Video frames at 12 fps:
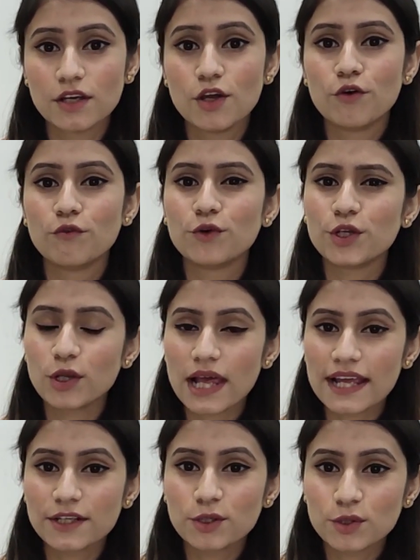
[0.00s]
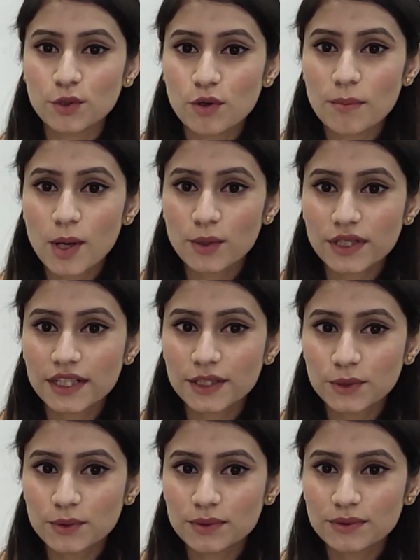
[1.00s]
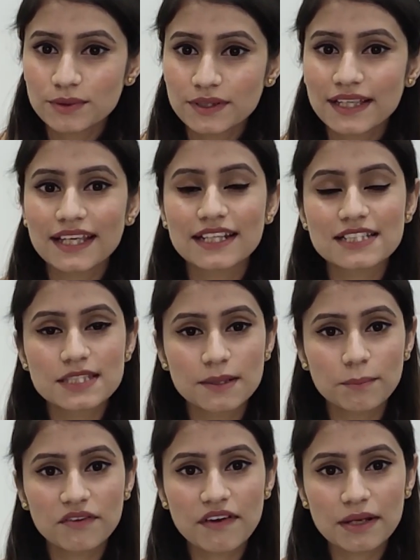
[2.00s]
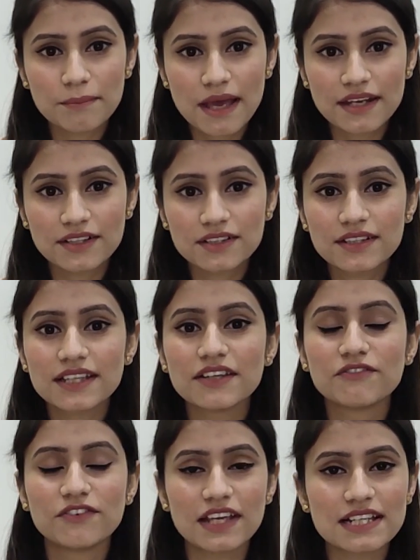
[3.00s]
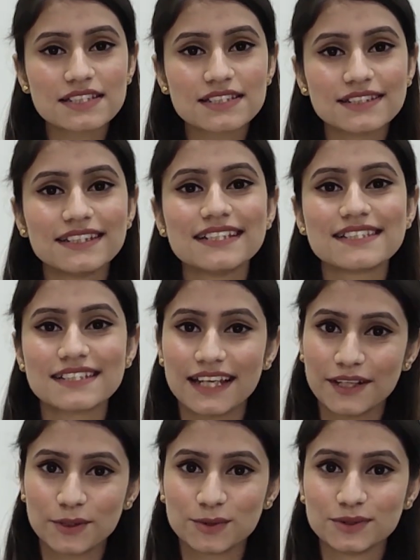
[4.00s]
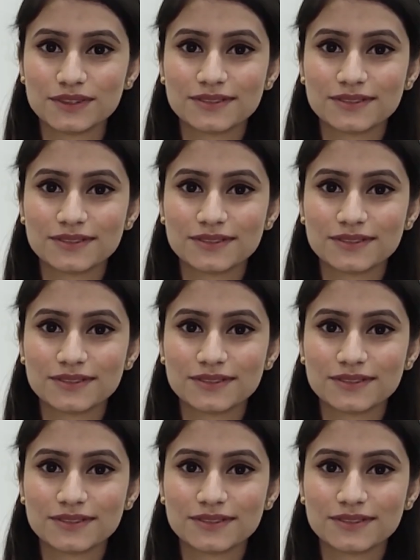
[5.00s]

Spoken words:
Would you like to know about it too, in a simplified manner? If yes, then stay tuned.